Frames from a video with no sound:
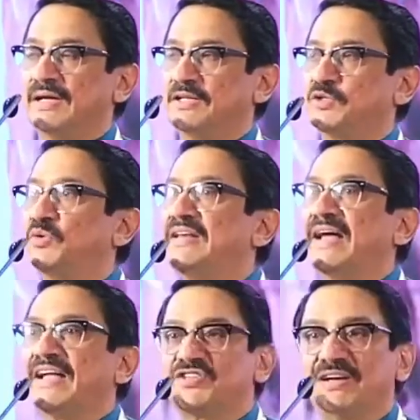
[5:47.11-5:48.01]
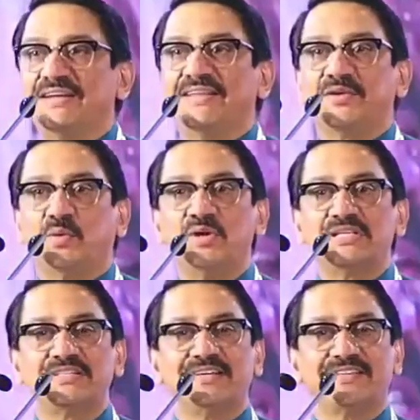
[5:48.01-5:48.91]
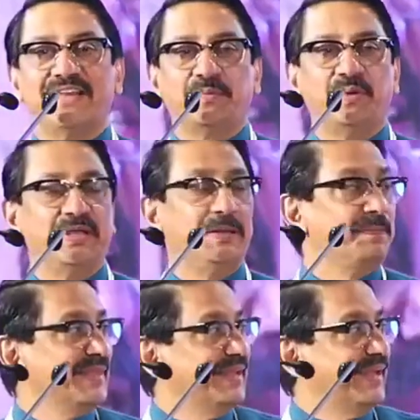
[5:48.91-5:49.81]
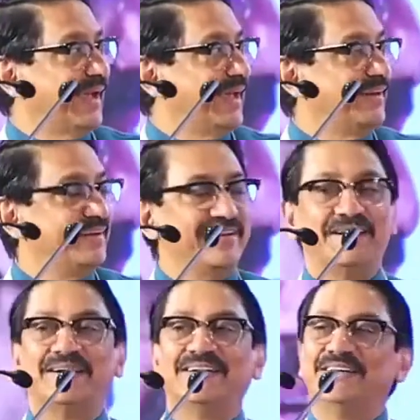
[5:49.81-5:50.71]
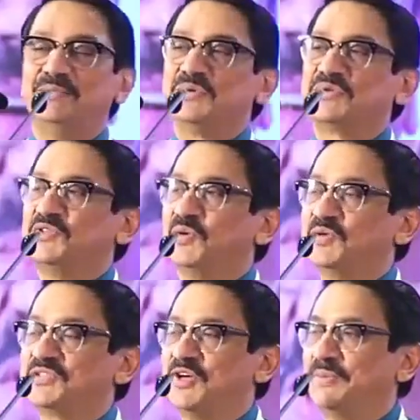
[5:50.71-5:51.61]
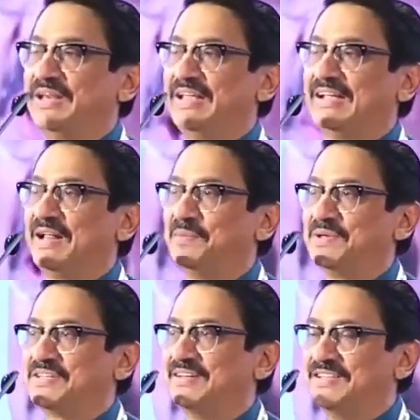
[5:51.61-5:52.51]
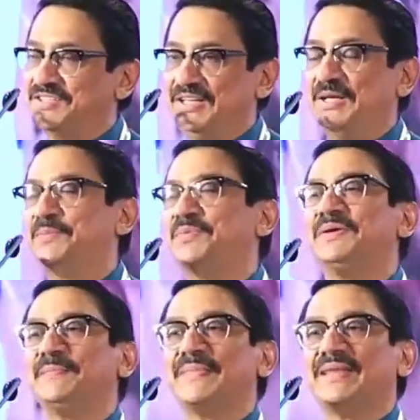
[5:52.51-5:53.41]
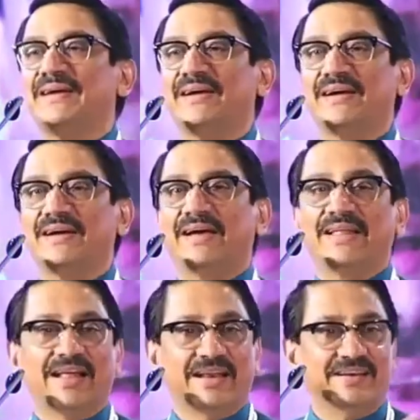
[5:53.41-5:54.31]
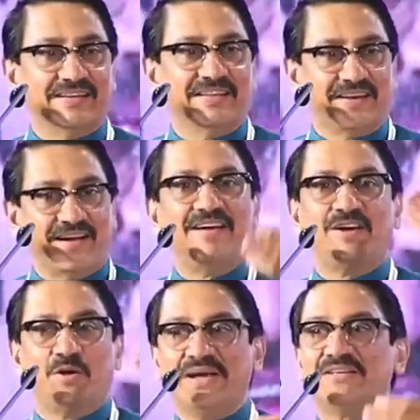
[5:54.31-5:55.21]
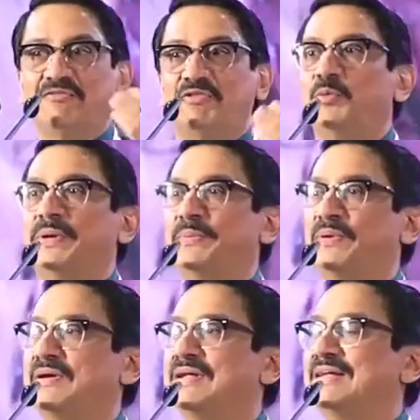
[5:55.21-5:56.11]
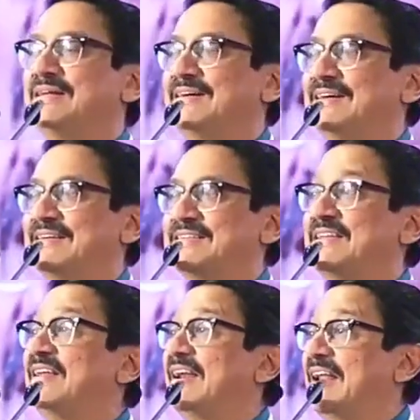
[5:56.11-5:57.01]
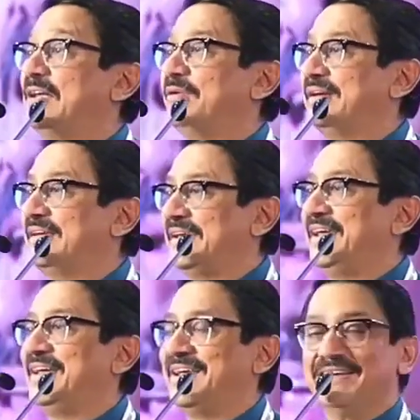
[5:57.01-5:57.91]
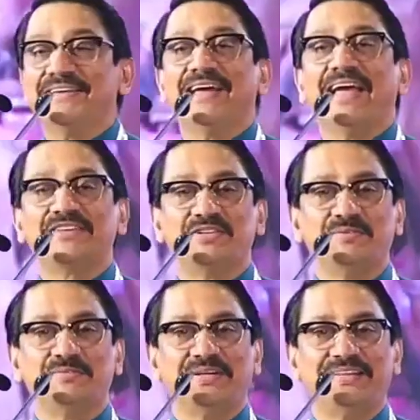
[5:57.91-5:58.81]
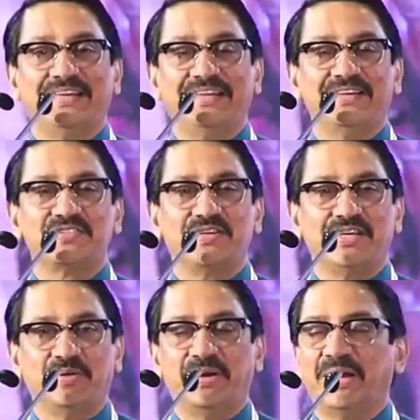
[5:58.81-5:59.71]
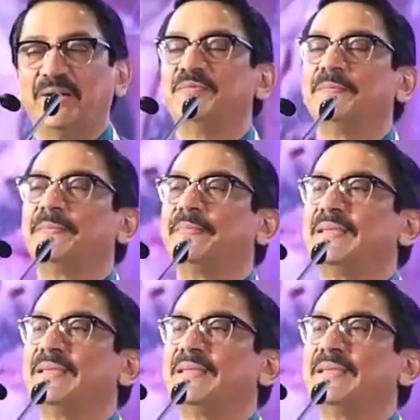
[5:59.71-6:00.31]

it is only natural that oldsters like me and Mr. Jose Dominic and Mr. Najib, and there are quite a few people still alive and kicking and active in the industry even now,